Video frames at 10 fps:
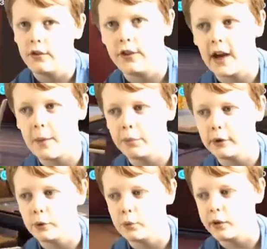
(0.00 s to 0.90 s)
that
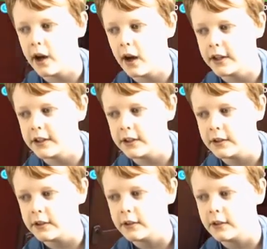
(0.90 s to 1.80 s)
blue guy.
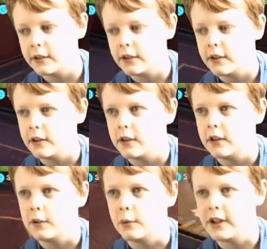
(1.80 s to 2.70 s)

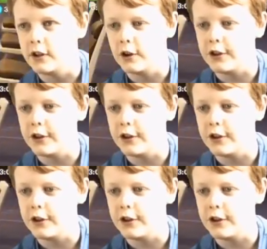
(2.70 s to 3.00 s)
Wait, no,